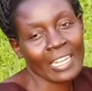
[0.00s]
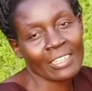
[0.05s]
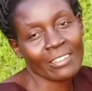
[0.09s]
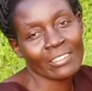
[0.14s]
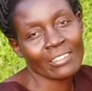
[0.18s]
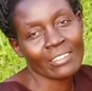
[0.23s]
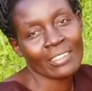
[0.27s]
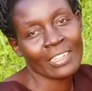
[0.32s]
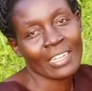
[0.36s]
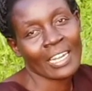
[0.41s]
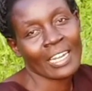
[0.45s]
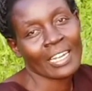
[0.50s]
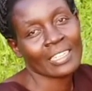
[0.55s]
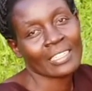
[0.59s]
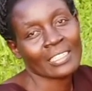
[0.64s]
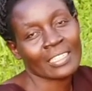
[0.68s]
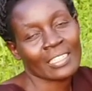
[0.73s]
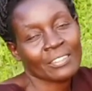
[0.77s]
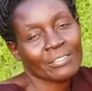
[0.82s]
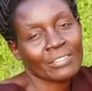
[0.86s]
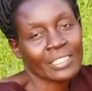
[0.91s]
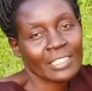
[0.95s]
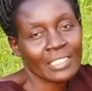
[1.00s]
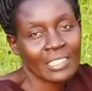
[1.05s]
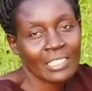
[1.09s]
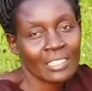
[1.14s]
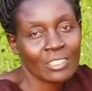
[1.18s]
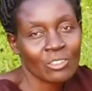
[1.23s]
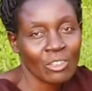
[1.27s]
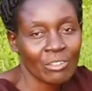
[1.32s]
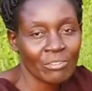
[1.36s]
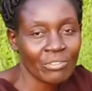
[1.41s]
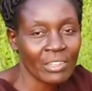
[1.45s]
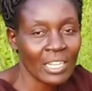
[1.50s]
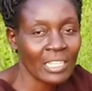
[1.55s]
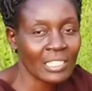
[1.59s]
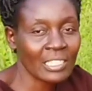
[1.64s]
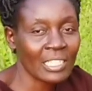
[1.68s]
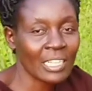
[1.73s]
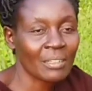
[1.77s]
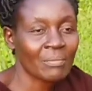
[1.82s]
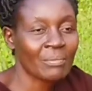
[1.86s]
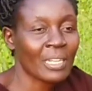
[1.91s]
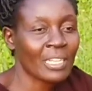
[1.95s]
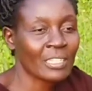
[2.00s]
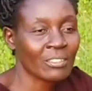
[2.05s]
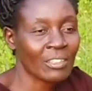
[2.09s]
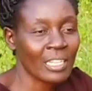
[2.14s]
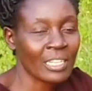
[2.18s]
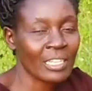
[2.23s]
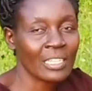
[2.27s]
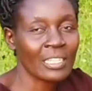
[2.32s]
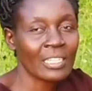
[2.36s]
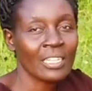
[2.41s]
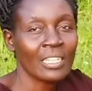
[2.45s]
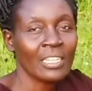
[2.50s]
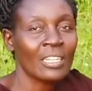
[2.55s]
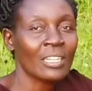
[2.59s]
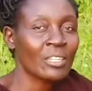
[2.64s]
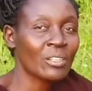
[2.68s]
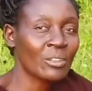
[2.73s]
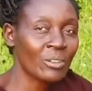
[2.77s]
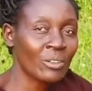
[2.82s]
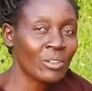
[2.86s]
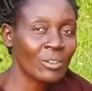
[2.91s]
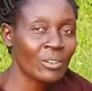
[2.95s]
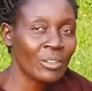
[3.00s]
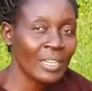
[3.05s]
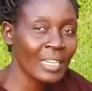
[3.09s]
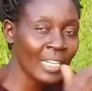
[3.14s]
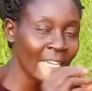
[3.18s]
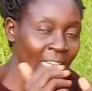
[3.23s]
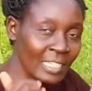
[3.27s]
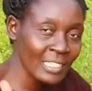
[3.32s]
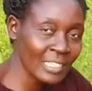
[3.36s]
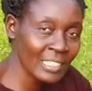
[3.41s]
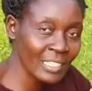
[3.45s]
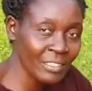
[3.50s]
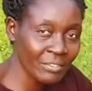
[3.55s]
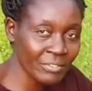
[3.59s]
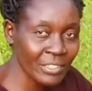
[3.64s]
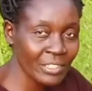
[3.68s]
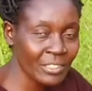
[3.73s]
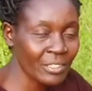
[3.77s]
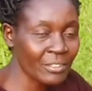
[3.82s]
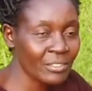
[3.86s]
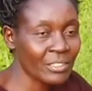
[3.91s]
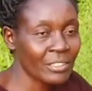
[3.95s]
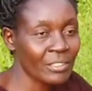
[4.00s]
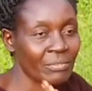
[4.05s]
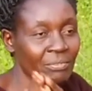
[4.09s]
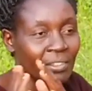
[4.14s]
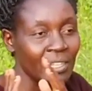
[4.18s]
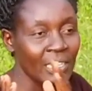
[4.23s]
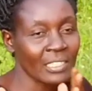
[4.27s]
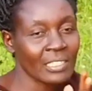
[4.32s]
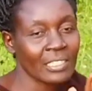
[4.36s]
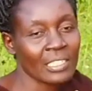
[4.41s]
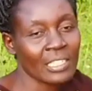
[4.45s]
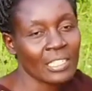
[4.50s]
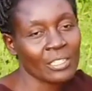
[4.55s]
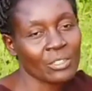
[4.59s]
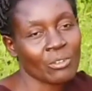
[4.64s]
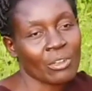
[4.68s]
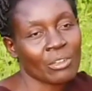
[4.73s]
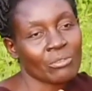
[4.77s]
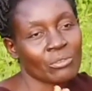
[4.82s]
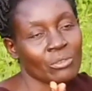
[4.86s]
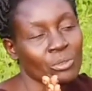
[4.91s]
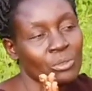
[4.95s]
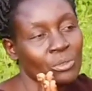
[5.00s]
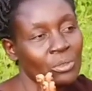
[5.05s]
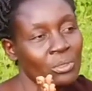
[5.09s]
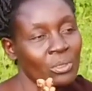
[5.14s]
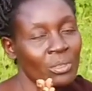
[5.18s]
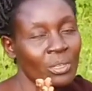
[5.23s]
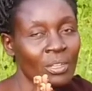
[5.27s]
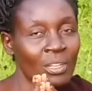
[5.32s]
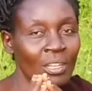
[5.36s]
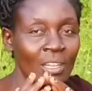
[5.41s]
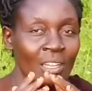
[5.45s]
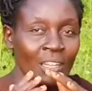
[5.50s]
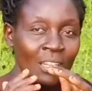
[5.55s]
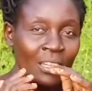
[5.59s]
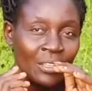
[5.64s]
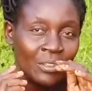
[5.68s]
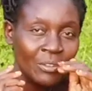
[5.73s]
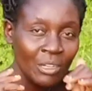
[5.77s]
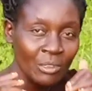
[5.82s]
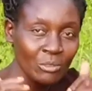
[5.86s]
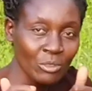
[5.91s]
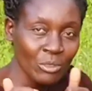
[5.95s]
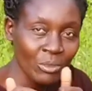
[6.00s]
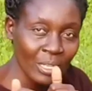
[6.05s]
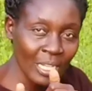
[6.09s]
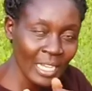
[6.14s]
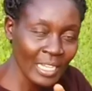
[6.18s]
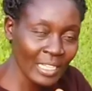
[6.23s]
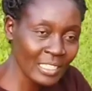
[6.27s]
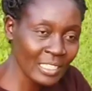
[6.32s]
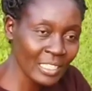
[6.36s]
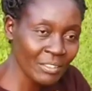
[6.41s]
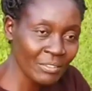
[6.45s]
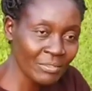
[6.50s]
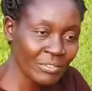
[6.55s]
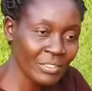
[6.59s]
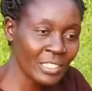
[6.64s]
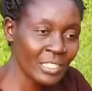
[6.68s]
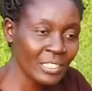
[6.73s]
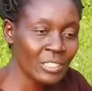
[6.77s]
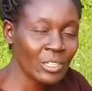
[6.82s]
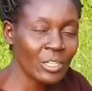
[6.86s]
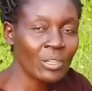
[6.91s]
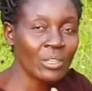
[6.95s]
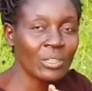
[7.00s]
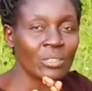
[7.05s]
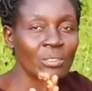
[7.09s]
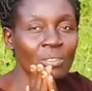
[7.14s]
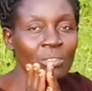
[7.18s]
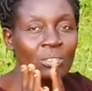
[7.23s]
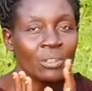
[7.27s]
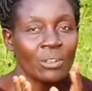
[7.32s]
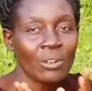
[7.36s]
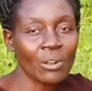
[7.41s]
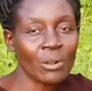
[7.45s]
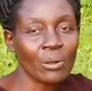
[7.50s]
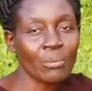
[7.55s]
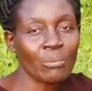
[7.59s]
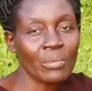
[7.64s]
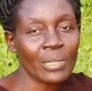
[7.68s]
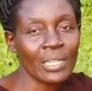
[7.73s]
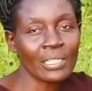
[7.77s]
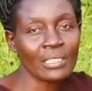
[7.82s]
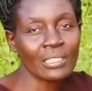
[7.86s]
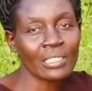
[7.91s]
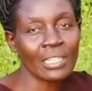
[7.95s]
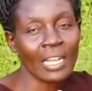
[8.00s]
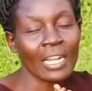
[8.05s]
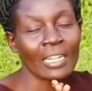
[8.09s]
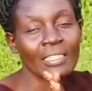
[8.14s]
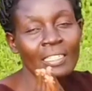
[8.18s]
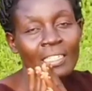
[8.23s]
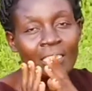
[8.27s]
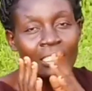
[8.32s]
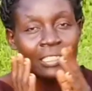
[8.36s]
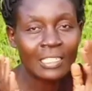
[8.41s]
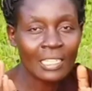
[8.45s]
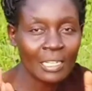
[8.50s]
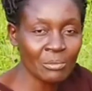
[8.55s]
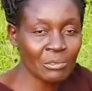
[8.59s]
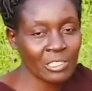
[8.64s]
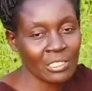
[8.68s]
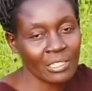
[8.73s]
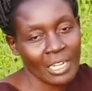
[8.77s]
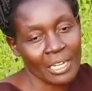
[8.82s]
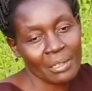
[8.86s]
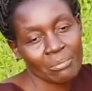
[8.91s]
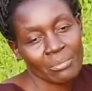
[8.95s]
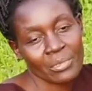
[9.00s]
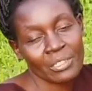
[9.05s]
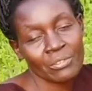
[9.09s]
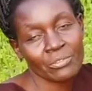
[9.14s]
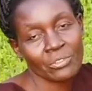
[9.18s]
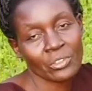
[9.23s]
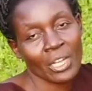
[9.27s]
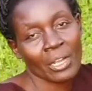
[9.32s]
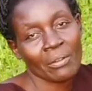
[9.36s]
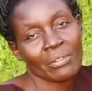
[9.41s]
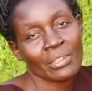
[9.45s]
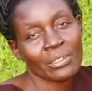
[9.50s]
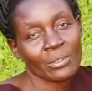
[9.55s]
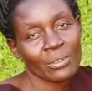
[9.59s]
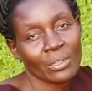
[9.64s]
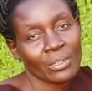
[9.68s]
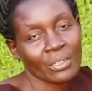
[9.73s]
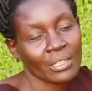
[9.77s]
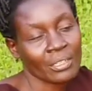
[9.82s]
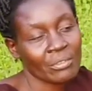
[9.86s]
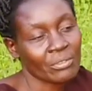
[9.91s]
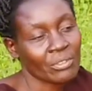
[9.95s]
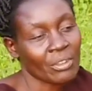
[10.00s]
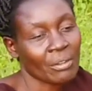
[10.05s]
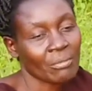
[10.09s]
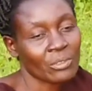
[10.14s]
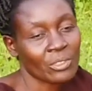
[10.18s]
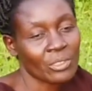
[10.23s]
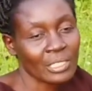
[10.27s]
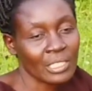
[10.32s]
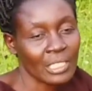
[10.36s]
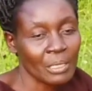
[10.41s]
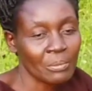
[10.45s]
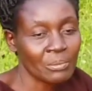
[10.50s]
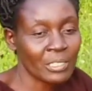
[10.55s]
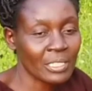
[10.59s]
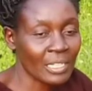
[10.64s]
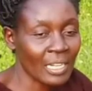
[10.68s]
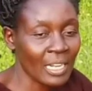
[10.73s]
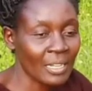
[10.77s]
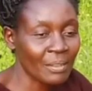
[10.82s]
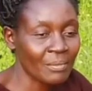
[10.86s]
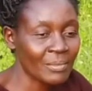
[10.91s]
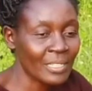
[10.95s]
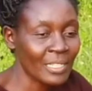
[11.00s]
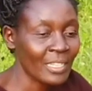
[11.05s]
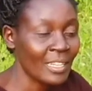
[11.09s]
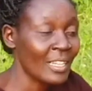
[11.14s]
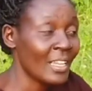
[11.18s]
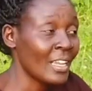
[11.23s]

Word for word: channel and if this is your first time, actually go like the video. The first thing you have to do, you have to like the video, comment, and then subscribe if you have not, if you have not subscribed.